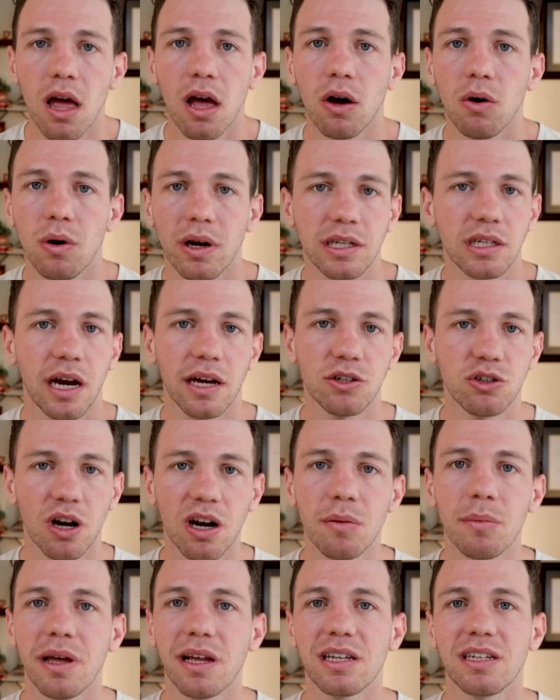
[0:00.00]
Well, I try
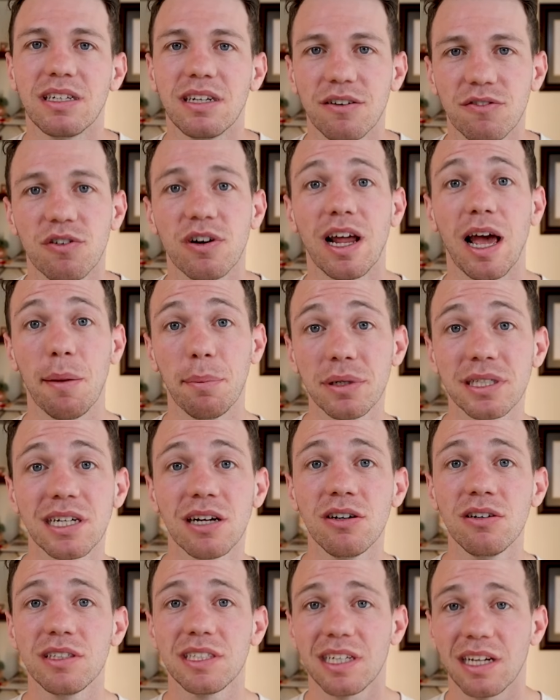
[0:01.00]
to make different
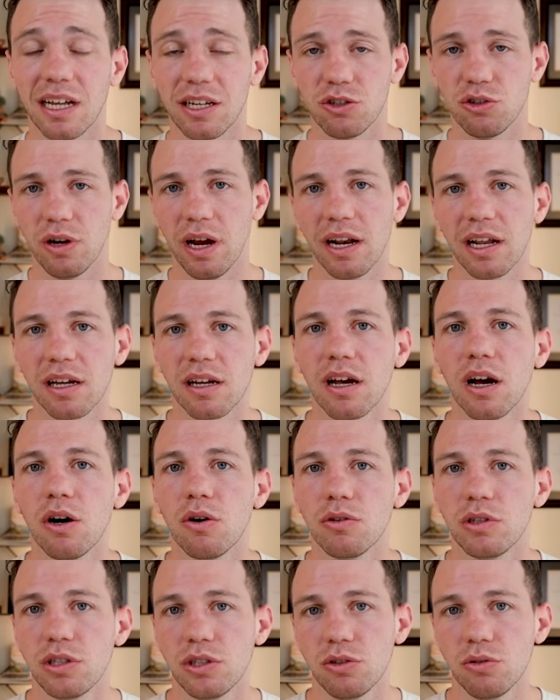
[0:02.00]
episodes and I try to
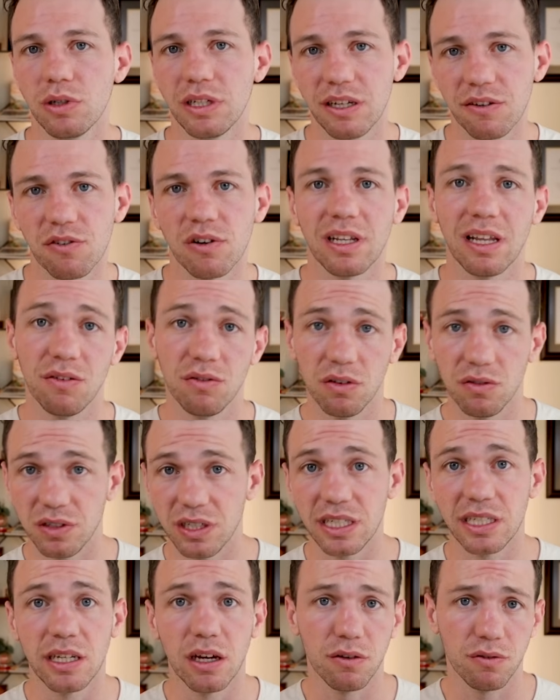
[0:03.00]
go to a different level of
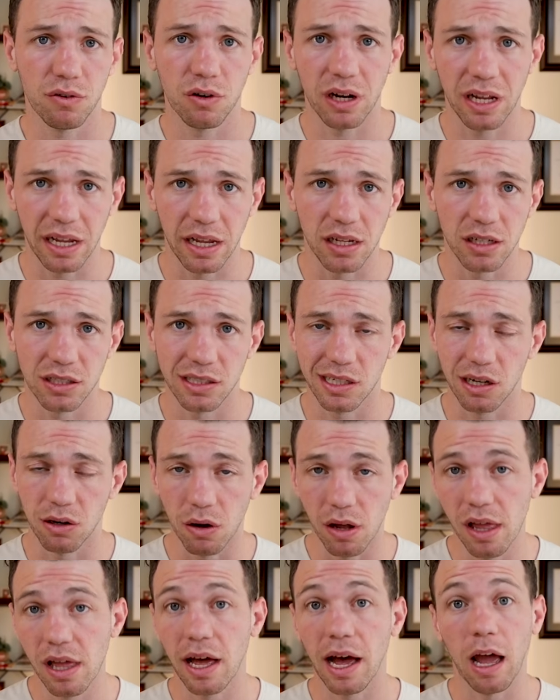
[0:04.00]
detail for each. So
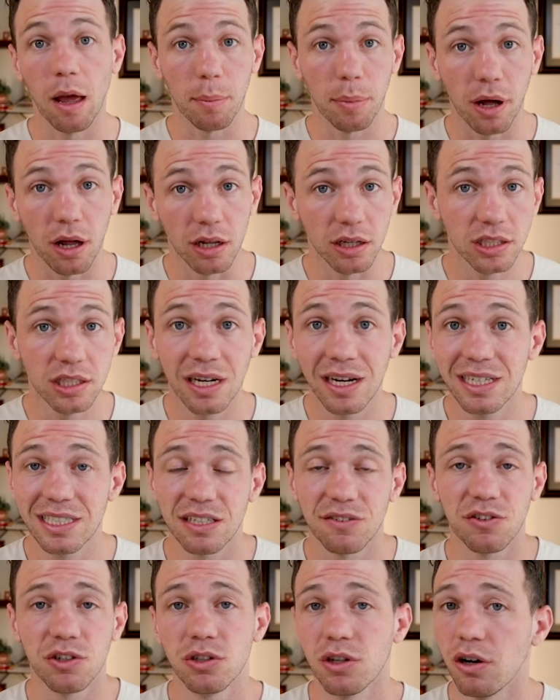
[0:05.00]
I apologize
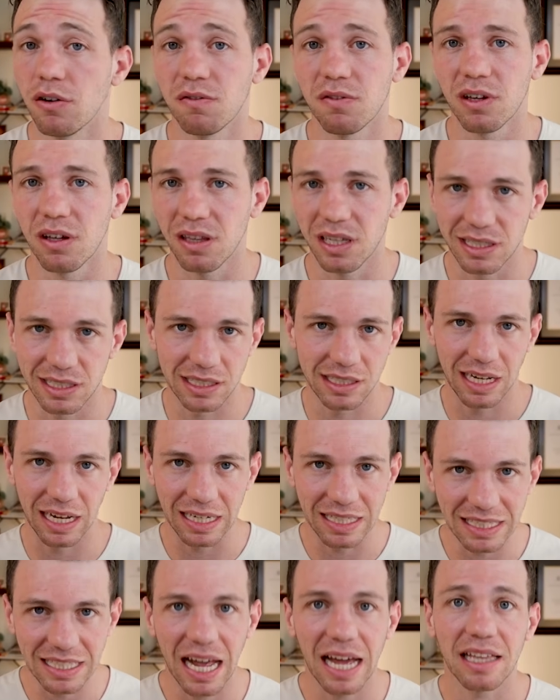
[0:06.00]
if you don't feel this is
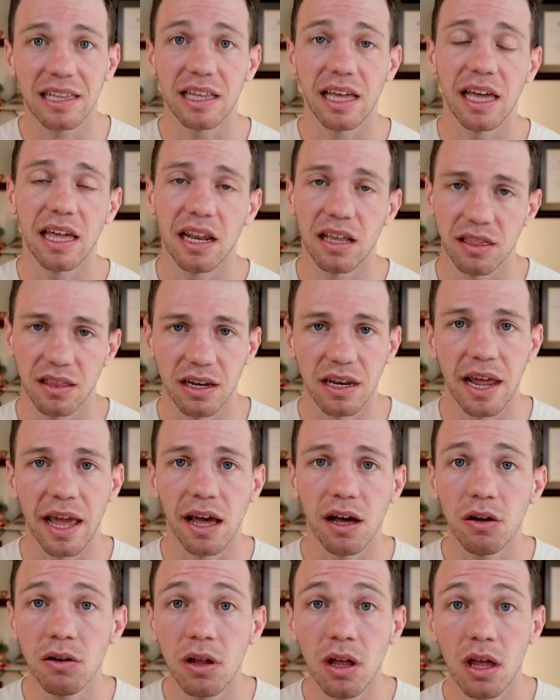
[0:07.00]
exactly hitting the
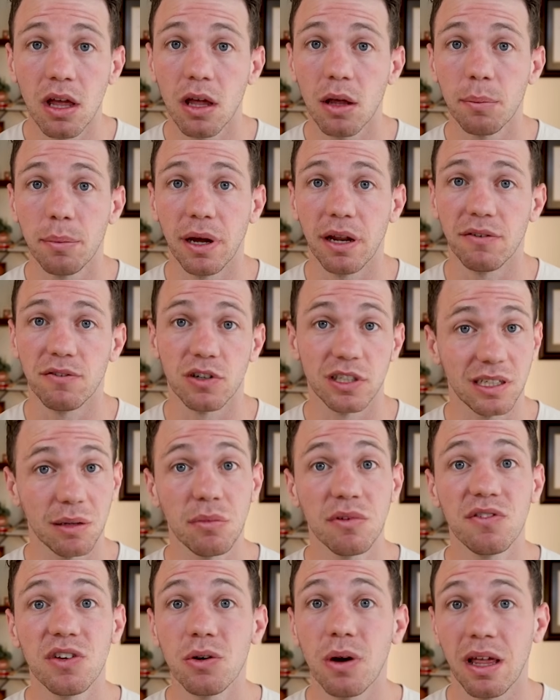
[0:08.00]
nail, but for some
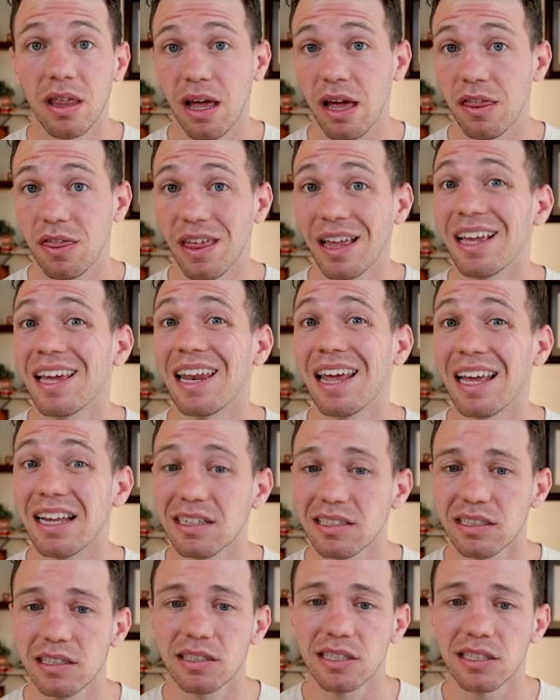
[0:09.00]
of you, I think it is.